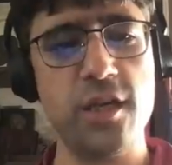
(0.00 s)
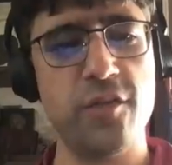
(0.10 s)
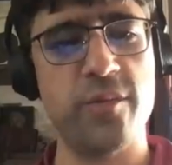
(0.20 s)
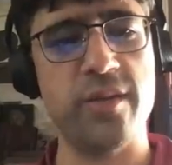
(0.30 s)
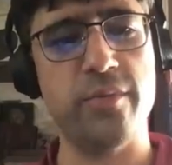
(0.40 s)

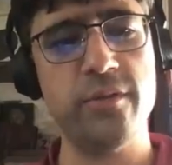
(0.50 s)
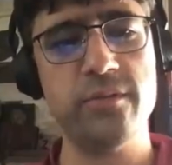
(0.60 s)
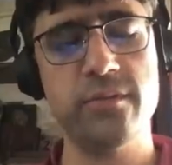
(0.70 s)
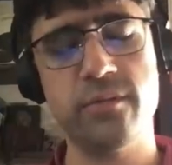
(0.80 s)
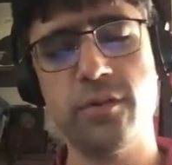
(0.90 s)
chunk of
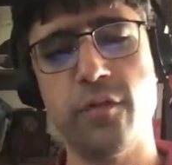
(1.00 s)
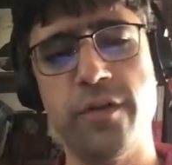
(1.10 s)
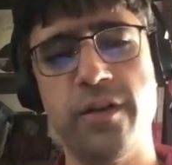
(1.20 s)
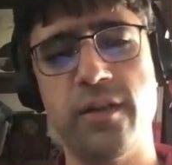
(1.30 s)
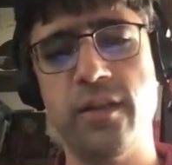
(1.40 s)
people
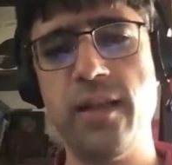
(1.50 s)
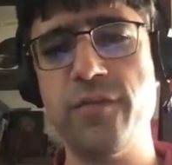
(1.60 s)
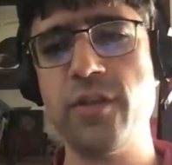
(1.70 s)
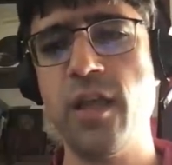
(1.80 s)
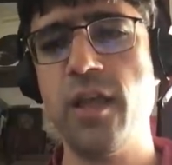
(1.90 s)
over here on the
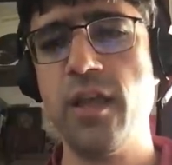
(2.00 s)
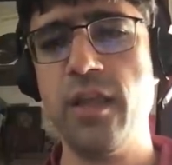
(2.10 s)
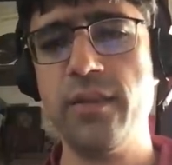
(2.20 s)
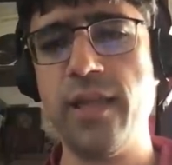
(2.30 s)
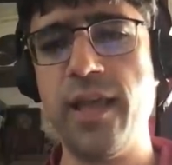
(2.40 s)
left
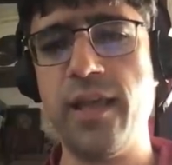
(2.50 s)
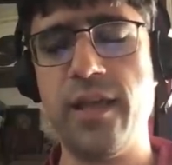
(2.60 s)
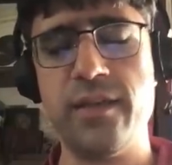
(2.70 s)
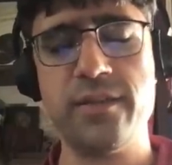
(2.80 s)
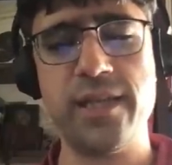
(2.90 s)

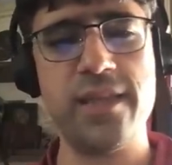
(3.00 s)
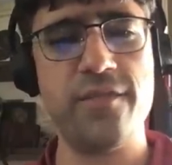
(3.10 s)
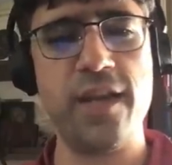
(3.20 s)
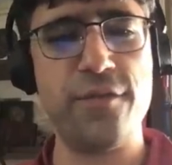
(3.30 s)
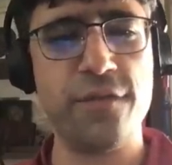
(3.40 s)
that say
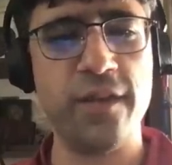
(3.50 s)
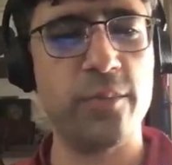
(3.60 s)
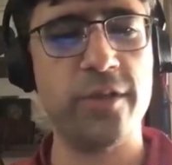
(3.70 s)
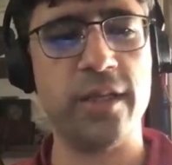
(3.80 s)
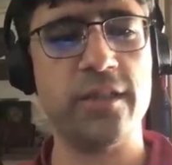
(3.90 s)
they've never
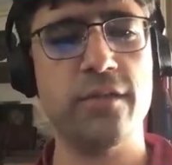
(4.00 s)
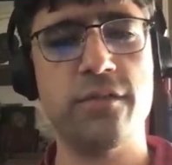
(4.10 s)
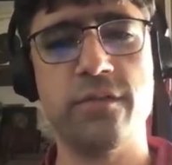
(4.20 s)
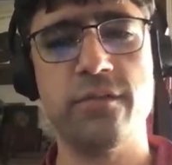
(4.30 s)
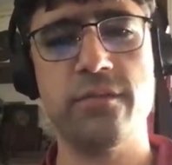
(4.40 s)
felt
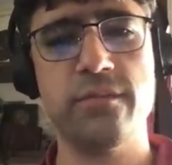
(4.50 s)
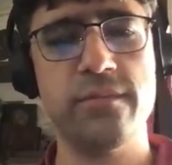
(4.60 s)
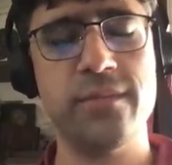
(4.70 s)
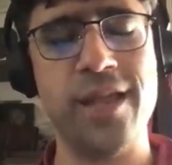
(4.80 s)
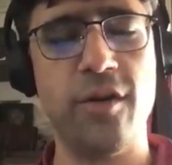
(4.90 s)
productive
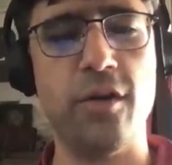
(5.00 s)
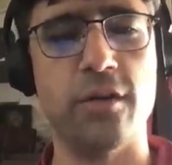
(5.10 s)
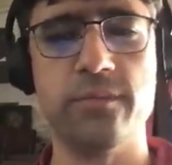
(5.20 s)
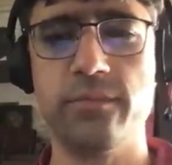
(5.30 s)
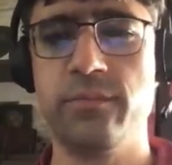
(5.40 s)
at
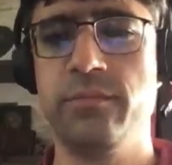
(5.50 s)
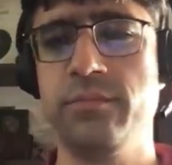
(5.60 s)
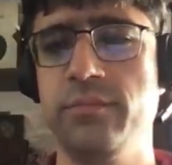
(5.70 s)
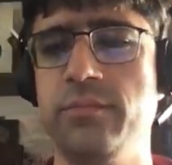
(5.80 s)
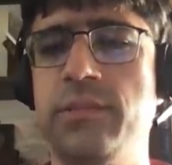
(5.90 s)
all.
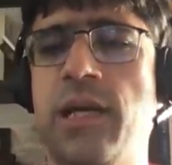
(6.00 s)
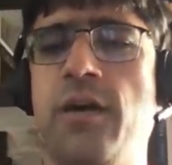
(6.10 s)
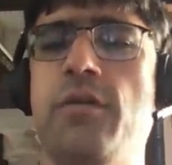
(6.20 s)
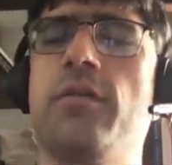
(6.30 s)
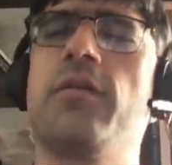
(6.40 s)

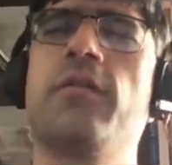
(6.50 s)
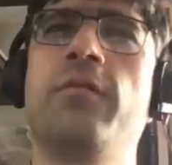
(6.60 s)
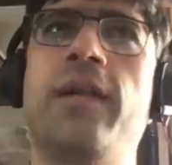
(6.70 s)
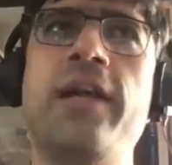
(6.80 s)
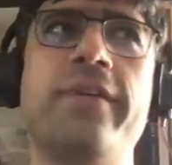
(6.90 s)
Now,
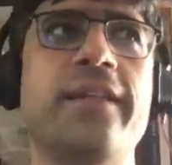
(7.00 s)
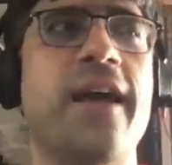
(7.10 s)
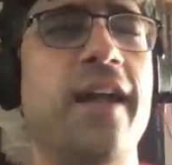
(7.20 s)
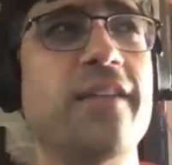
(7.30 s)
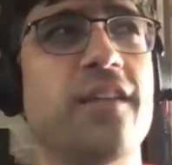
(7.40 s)
when I read
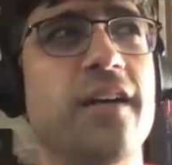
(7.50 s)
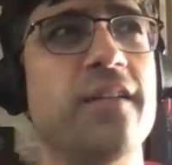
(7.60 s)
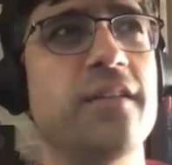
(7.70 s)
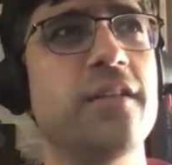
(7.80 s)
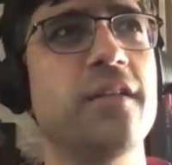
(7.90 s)
that, I
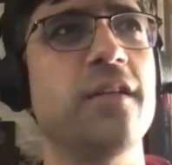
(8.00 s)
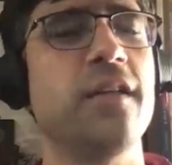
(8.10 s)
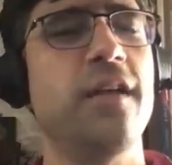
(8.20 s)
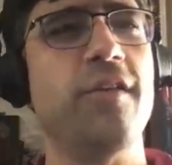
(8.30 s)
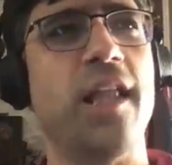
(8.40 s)
thought,
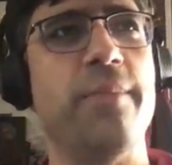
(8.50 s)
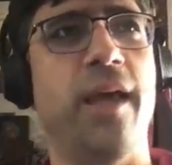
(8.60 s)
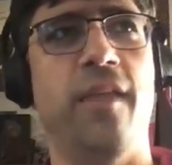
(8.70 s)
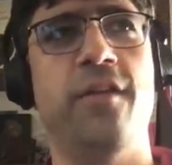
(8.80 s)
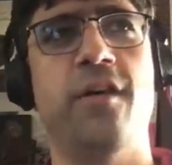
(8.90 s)
well, I
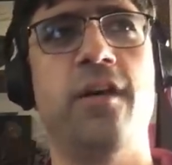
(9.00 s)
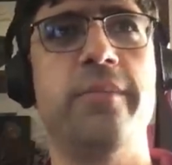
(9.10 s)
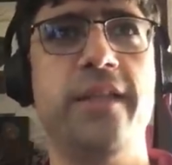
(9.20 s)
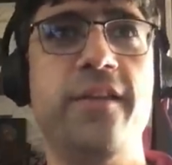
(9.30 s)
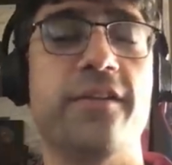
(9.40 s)
bet they're
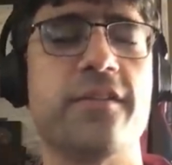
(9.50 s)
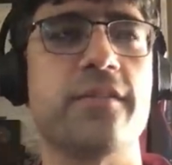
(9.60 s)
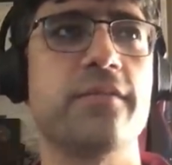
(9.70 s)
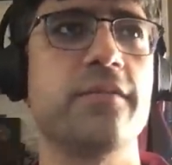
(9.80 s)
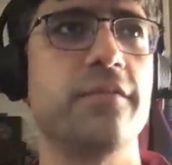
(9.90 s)
all
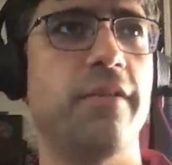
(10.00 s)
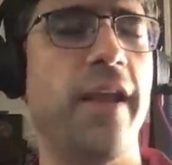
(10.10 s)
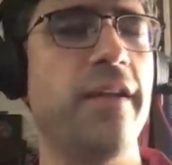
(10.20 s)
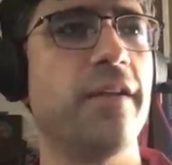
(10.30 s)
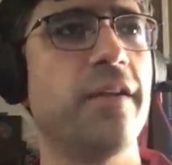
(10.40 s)
beginners,
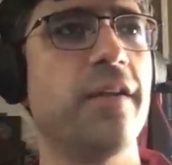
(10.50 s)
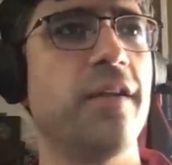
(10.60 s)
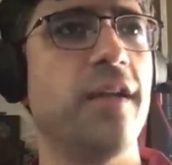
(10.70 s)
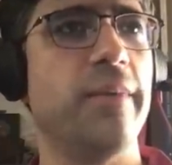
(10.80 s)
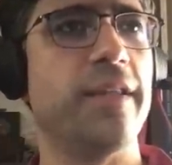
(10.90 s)
right?
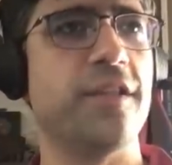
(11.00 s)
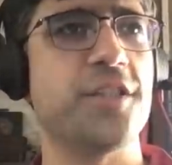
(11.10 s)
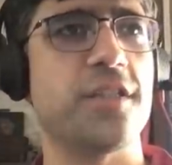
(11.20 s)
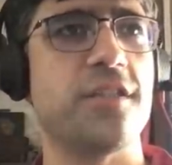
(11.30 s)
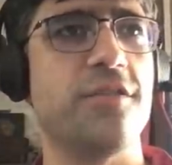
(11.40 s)
I bet
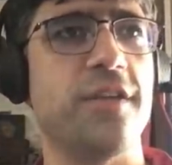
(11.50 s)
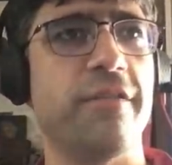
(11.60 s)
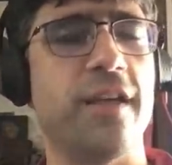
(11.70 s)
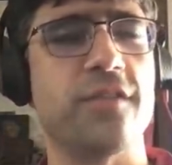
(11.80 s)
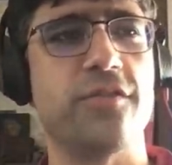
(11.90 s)
they're just
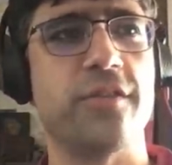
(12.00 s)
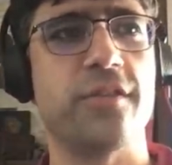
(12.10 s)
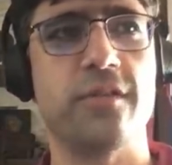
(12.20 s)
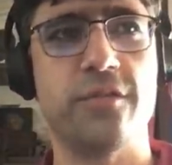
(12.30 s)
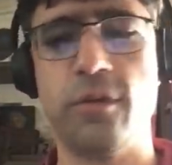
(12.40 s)
using Rust
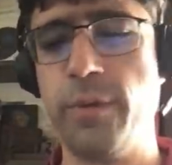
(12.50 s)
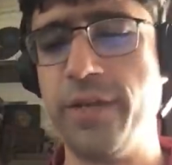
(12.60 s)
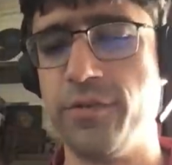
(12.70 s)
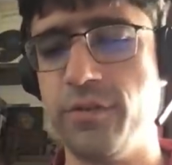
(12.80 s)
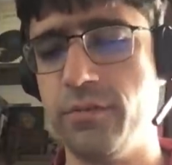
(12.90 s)
for, for a
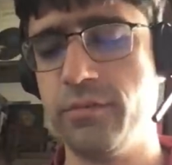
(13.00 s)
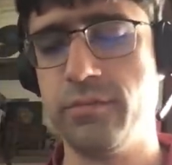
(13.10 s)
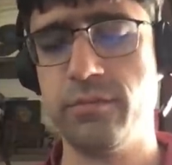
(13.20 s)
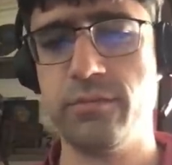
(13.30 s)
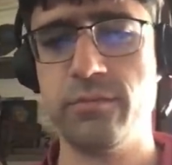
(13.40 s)
week or two.
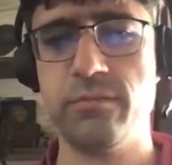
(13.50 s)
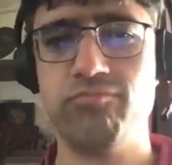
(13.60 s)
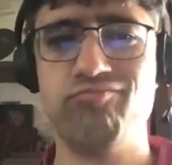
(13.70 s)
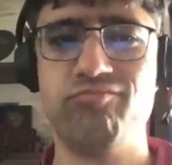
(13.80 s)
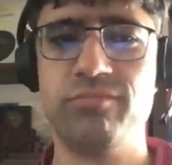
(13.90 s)

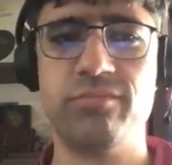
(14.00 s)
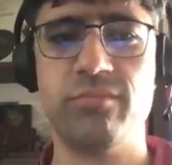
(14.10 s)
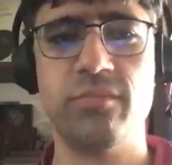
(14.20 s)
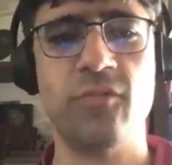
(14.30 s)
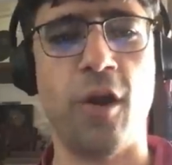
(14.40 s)

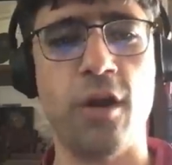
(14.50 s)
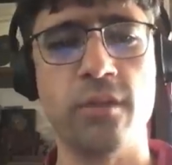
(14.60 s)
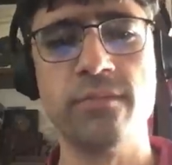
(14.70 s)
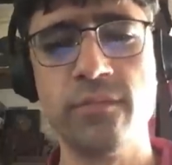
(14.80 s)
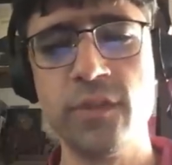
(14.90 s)

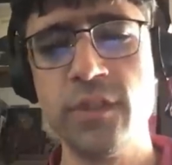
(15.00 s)
Wrong.